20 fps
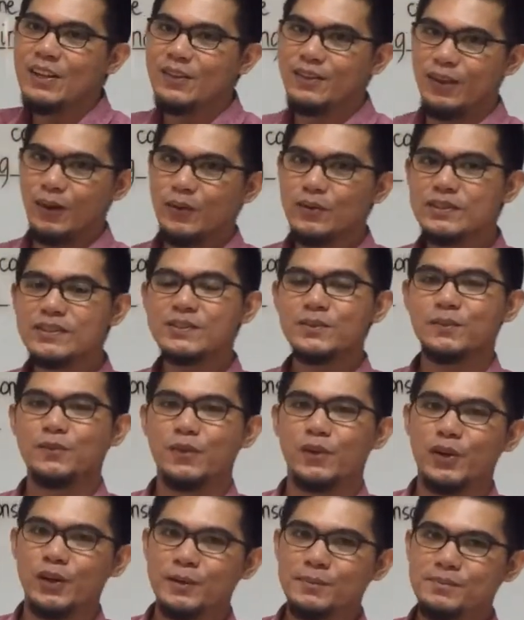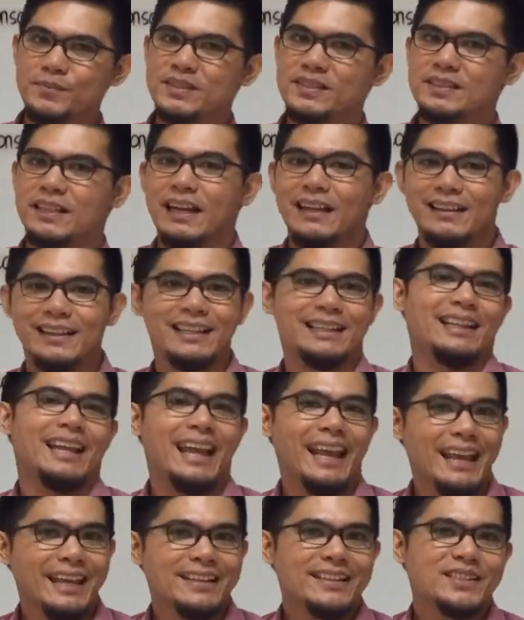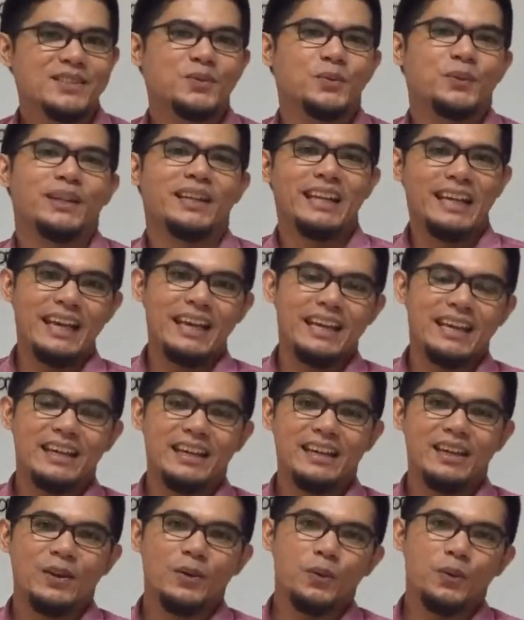Those verbs that ends with e,